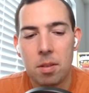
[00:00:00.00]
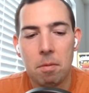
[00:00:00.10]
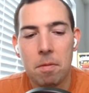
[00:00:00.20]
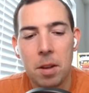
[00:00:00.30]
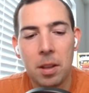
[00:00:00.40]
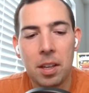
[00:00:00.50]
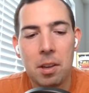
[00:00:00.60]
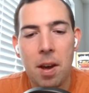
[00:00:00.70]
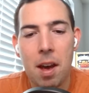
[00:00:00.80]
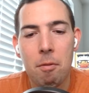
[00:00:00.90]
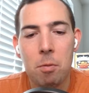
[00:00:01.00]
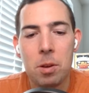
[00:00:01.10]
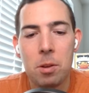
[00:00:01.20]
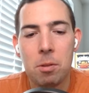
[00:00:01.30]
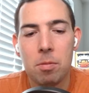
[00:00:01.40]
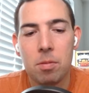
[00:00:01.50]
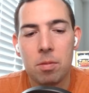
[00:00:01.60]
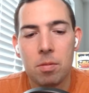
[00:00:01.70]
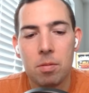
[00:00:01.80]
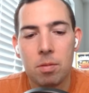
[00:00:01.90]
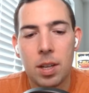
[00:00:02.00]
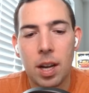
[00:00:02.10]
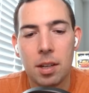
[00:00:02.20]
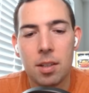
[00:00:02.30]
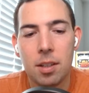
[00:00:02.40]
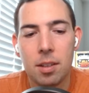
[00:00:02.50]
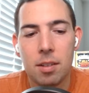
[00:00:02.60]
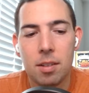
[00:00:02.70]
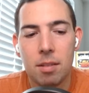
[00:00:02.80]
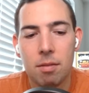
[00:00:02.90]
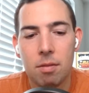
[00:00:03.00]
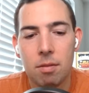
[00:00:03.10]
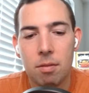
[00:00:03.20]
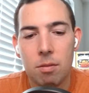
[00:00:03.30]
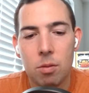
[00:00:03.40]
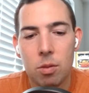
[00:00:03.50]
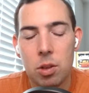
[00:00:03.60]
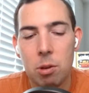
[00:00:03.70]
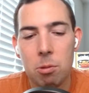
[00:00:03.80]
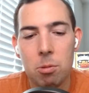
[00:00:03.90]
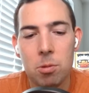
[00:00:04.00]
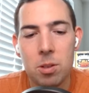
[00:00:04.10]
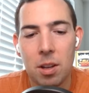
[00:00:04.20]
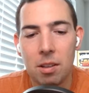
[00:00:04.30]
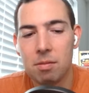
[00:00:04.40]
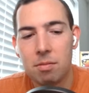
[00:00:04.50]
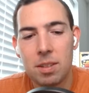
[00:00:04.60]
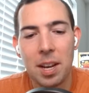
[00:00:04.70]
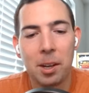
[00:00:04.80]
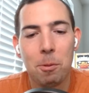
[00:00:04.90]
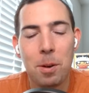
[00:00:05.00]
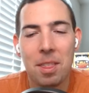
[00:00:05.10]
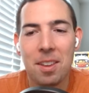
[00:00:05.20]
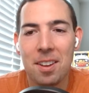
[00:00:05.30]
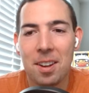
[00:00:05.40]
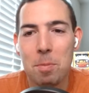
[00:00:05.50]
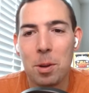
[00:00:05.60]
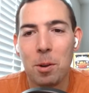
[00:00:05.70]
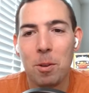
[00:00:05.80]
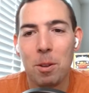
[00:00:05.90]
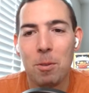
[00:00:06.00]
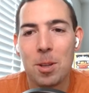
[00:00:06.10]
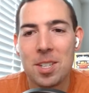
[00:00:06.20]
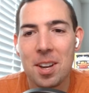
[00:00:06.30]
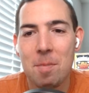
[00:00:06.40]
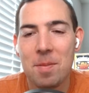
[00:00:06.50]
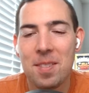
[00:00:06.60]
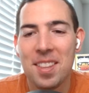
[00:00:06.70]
the feeling you have when you got to use and tinker with a computer for the first time?